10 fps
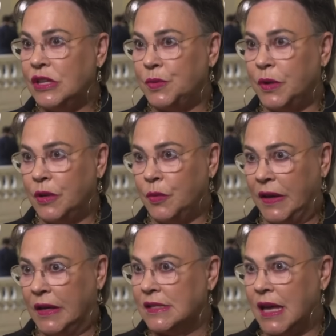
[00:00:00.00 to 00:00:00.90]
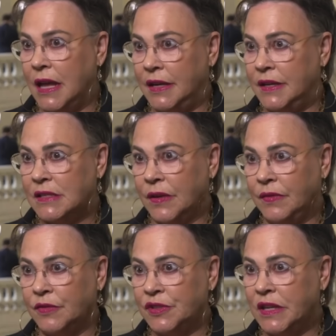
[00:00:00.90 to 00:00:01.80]
she's one of the weakest candidates
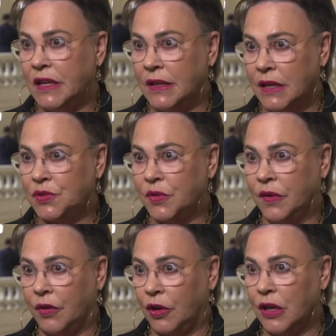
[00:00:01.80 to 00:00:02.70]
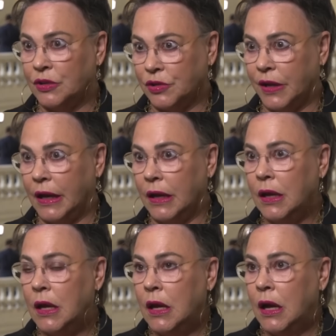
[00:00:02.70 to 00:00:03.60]
I've ever seen in the history of our country.
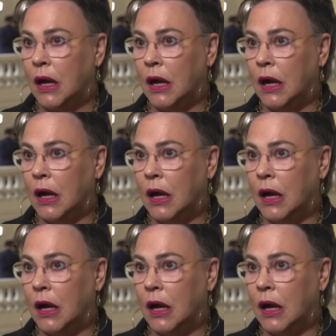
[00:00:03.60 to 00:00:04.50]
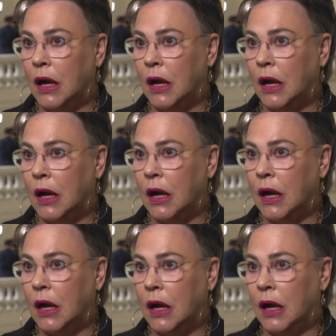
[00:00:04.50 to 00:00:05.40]
Uh, have you met Sarah
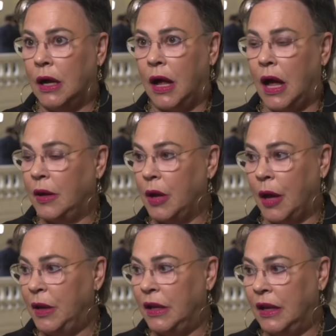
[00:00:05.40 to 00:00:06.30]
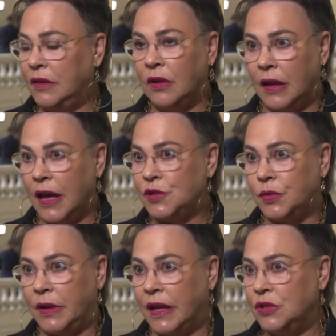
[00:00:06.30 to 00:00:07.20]
Palin? Uh, I, I mean,
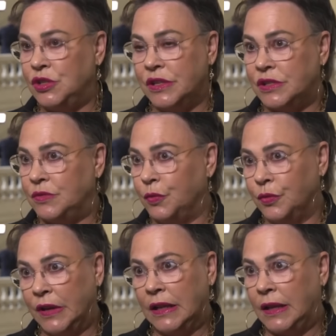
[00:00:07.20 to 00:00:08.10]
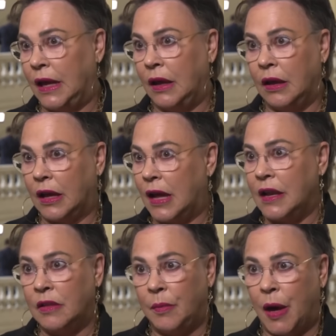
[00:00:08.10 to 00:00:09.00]
intellectually, just really
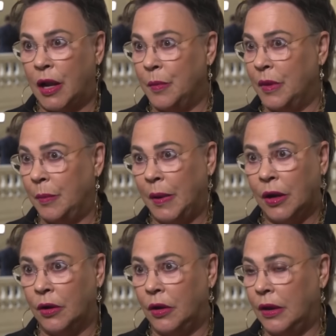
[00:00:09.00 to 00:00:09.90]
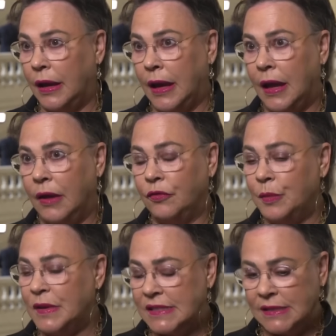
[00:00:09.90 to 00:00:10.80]
kind of the bottom of the barrel and
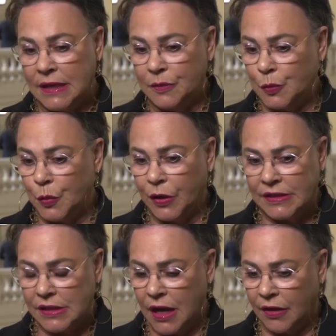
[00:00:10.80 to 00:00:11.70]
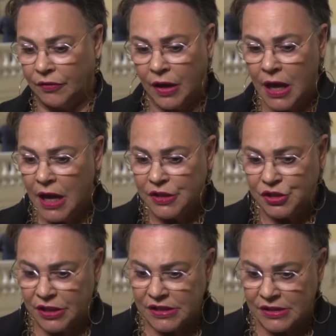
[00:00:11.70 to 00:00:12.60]
from the standpoint of
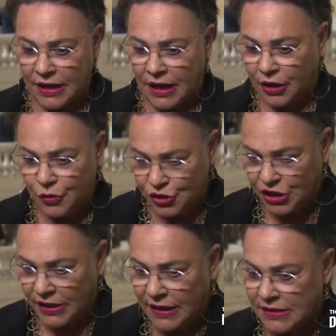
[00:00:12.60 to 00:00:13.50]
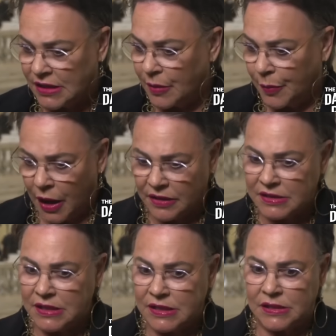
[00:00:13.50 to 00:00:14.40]
just uh, who she is and the
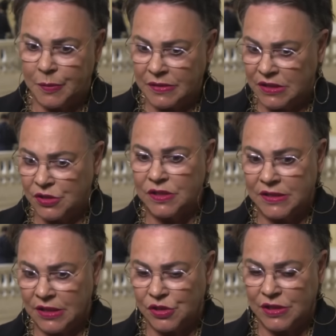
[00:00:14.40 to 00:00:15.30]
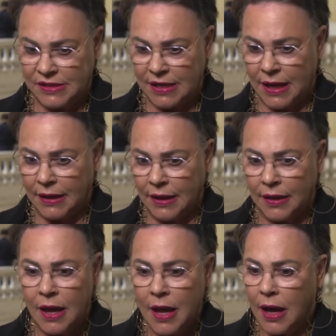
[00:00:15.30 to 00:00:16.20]
policies, the positions that she's
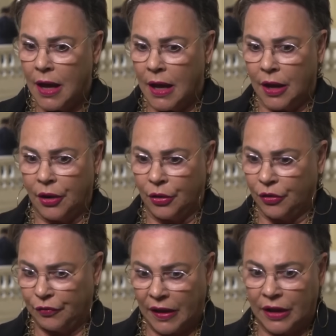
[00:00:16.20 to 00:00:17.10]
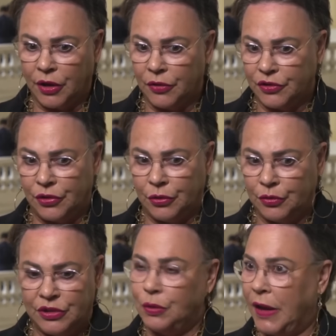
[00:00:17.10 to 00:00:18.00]
taken, uh, her failure
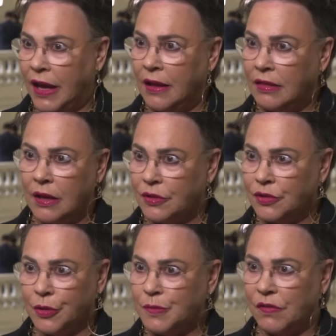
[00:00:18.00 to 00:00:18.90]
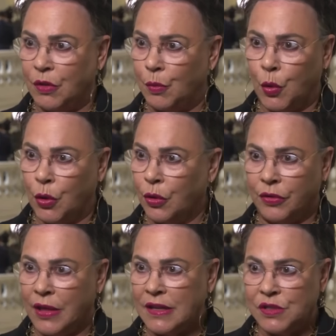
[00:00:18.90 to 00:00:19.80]
to do anything in terms of the
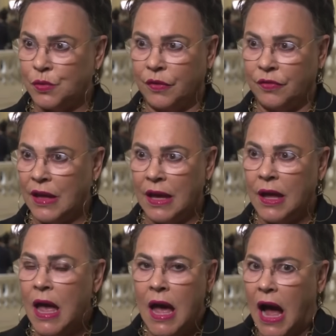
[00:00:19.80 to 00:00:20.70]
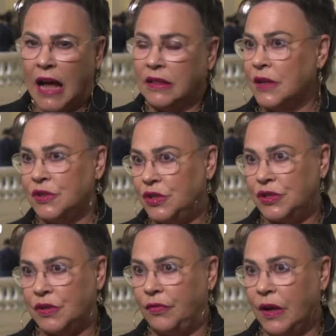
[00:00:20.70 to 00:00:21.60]
border, that sort of thing, I think it's
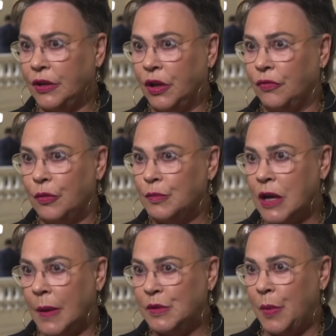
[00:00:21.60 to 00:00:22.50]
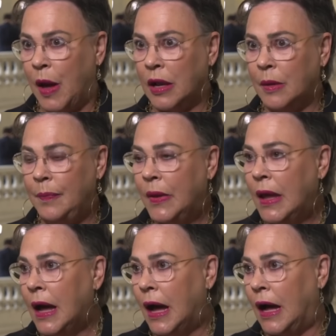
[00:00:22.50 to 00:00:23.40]
just a failure from top to bottom.
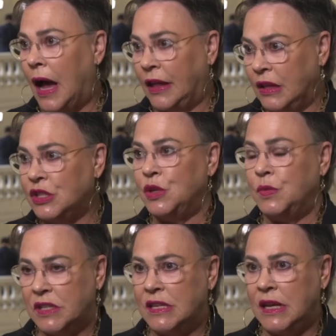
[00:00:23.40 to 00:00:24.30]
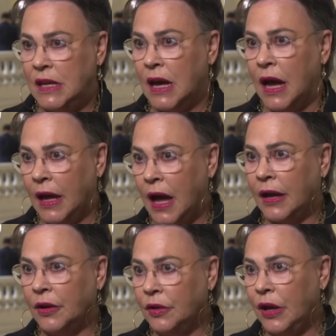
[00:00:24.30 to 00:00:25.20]
Uh, I think she was a DEI
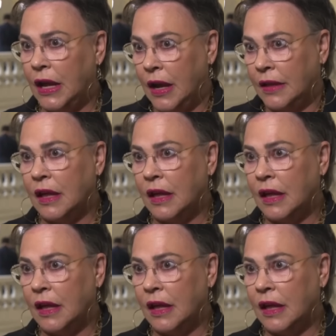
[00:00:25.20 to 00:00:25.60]
hire, and I